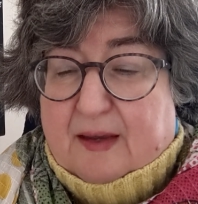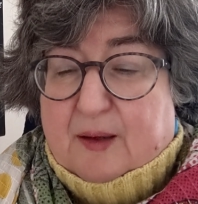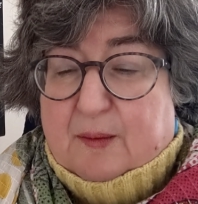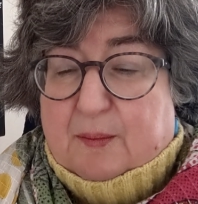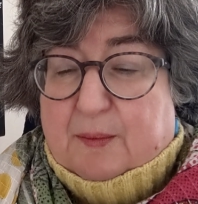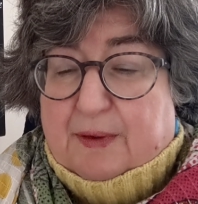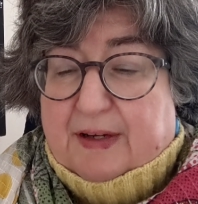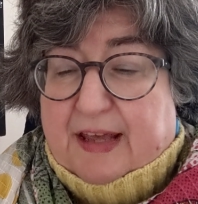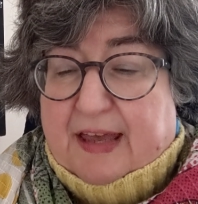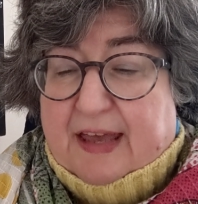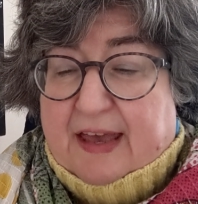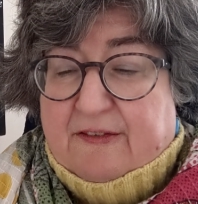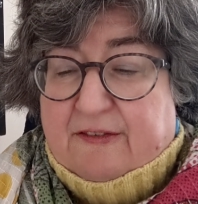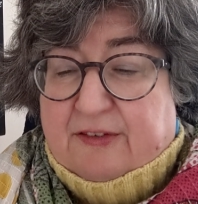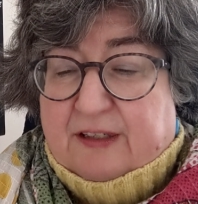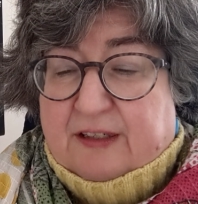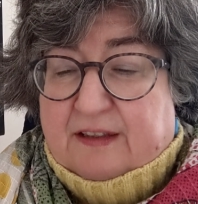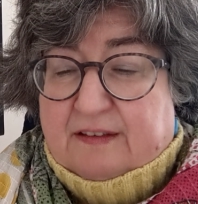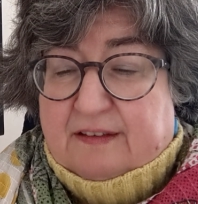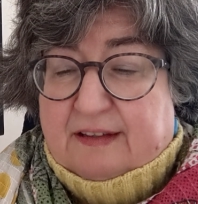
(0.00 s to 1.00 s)
But
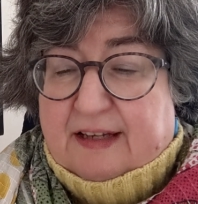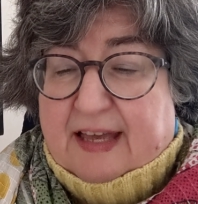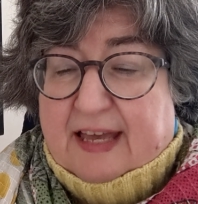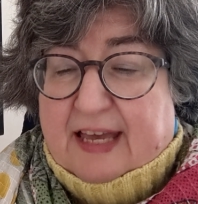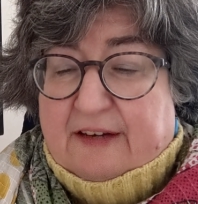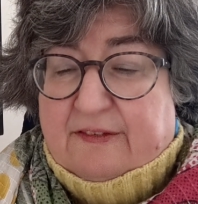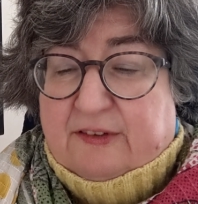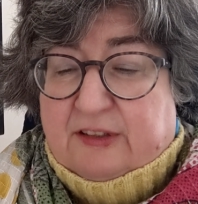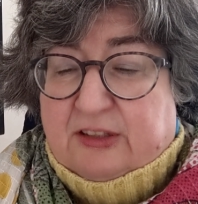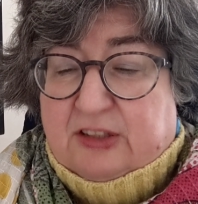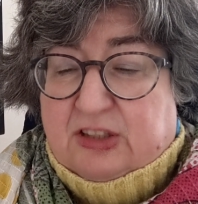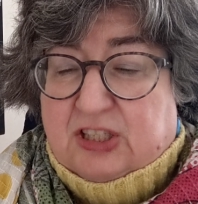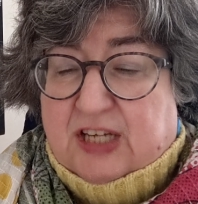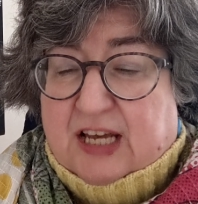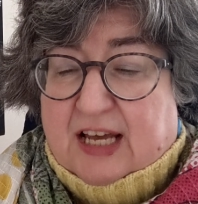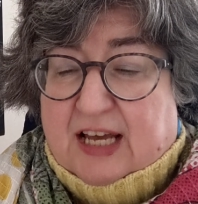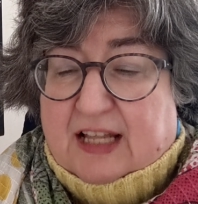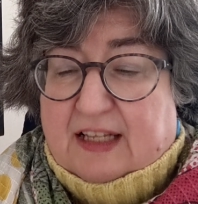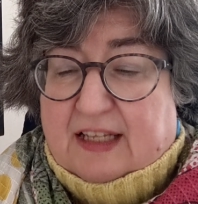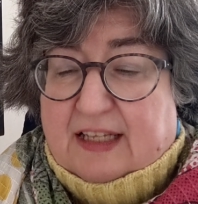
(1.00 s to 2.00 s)
ever, ever
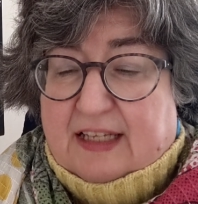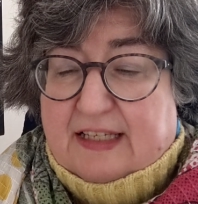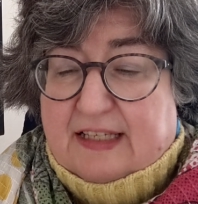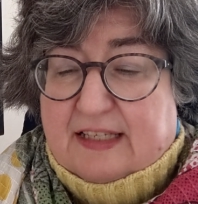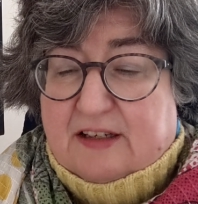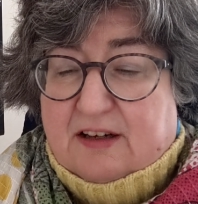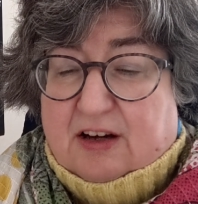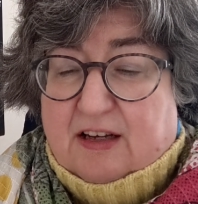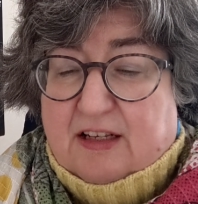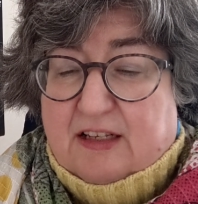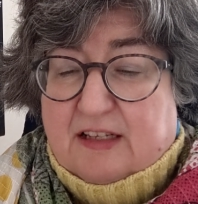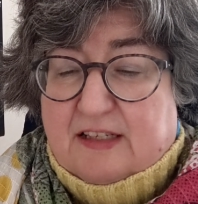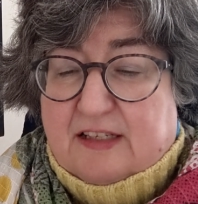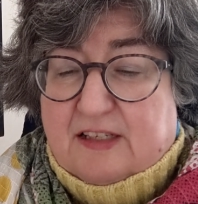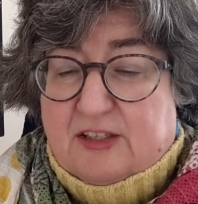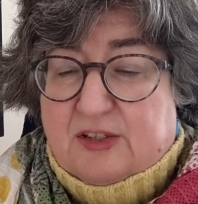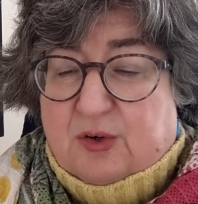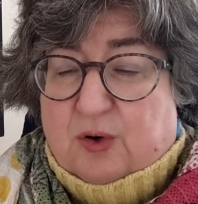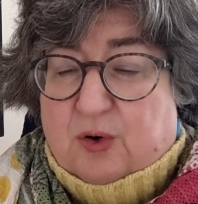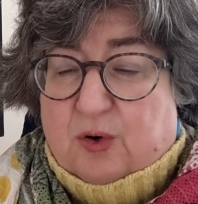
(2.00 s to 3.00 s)
shall his
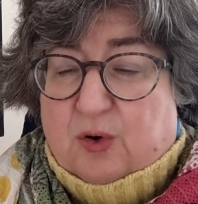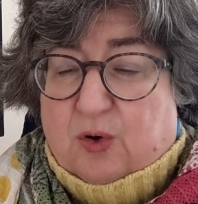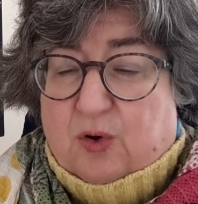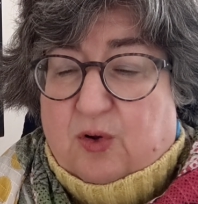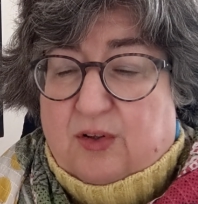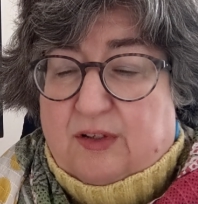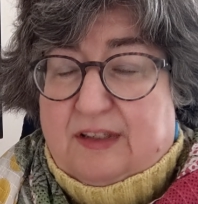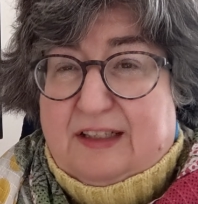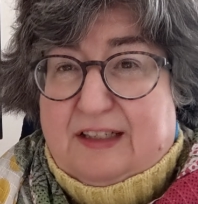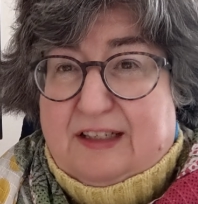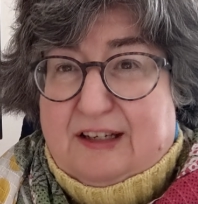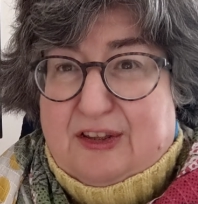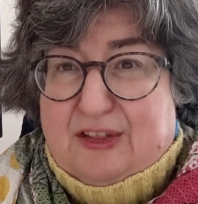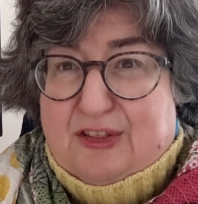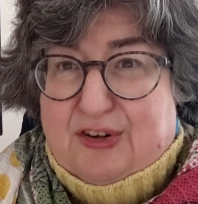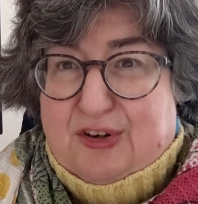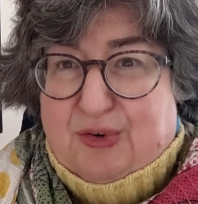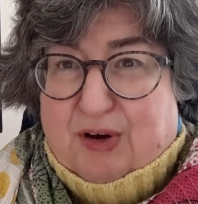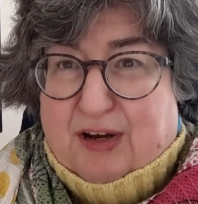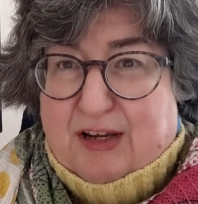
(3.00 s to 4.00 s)
counsels all
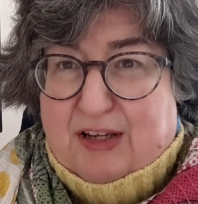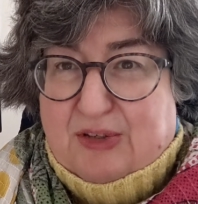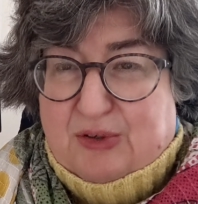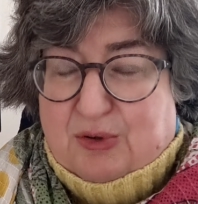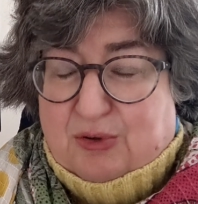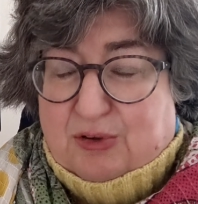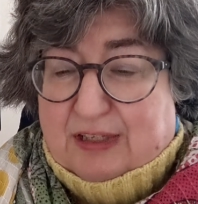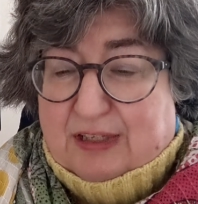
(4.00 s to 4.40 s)
throughout all